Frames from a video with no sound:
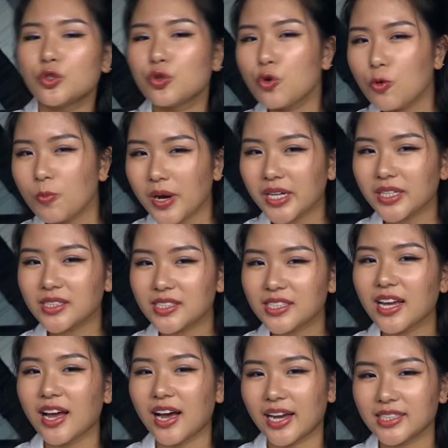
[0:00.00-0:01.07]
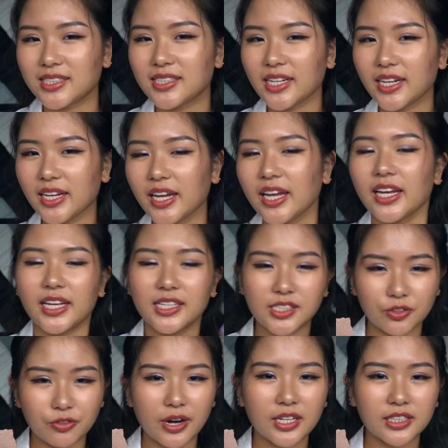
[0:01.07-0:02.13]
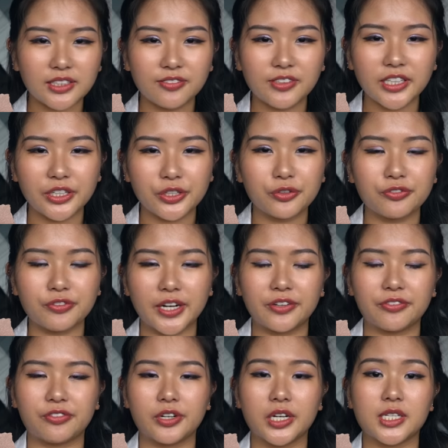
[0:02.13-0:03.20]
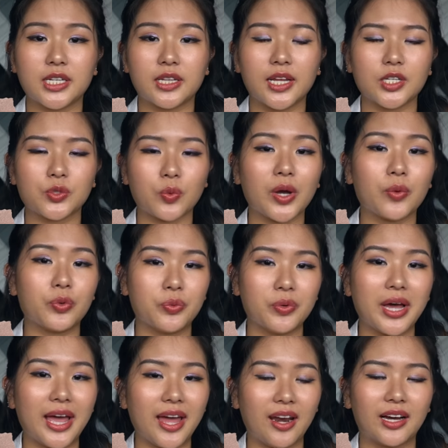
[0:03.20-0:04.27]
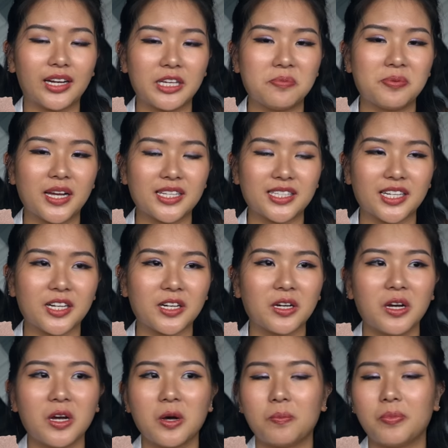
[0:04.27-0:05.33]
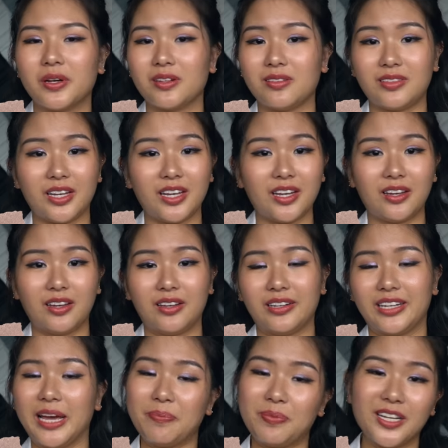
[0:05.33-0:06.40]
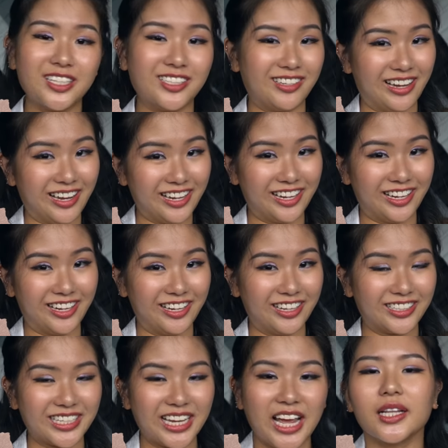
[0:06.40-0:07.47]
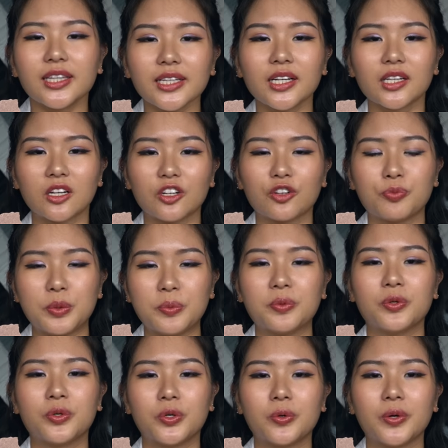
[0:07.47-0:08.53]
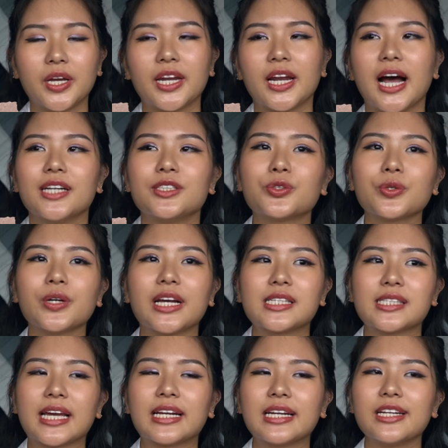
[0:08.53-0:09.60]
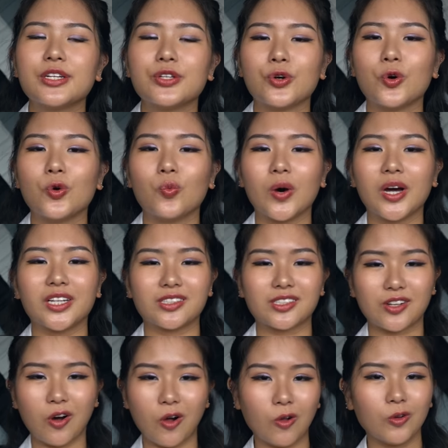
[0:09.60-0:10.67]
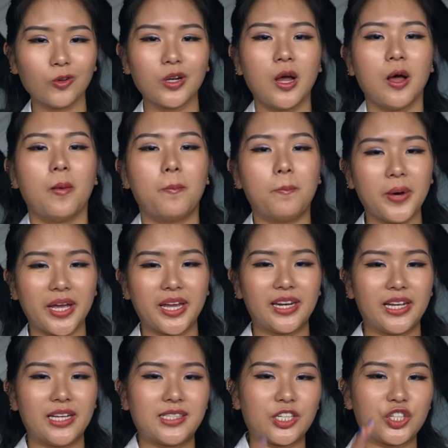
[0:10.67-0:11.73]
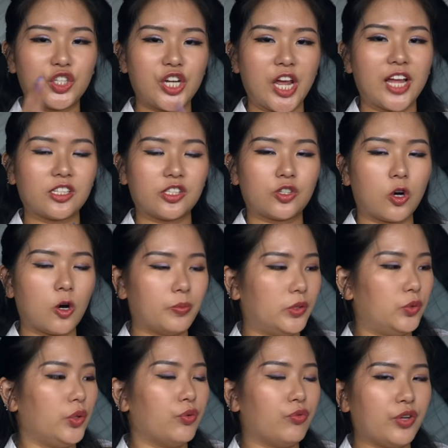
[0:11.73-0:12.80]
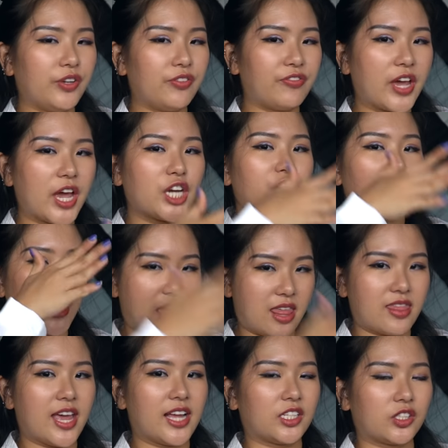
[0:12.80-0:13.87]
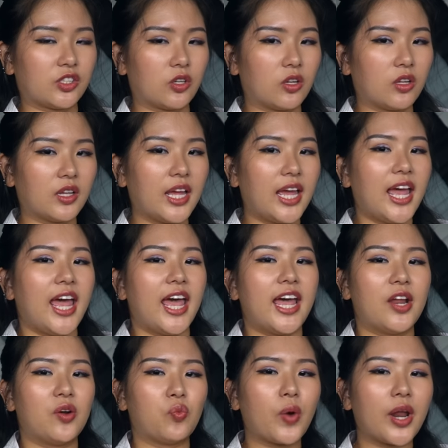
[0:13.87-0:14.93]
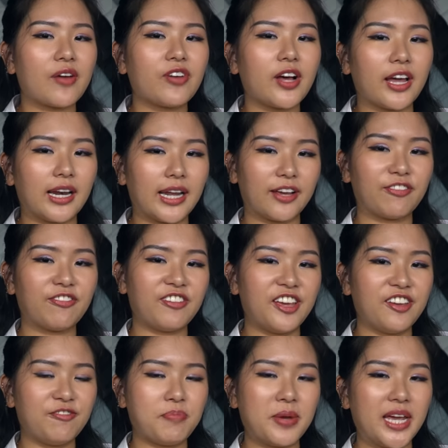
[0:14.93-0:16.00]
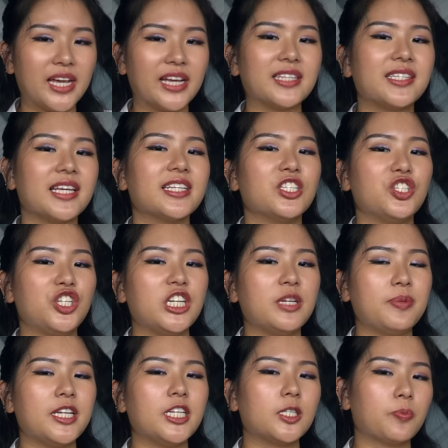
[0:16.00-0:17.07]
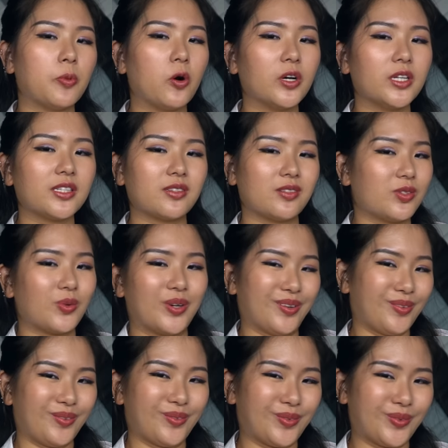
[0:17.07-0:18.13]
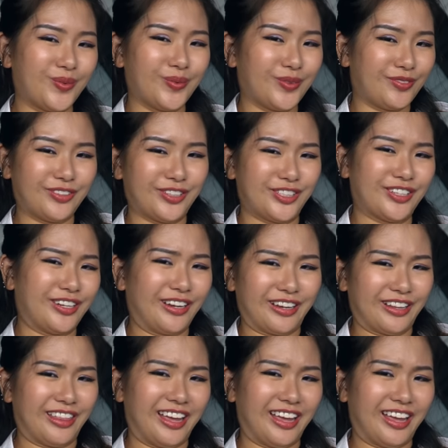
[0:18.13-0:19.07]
two months, I'd say. It's a relatively new find for us and that's why we were at Lucky Plaza. But dang, that place nice. I think a lot of people know it. I don't exactly know what it's called, but it's a shared store between Refash and that store. And whenever I like FavePay, it says GB Sports, so I don't know if it's like a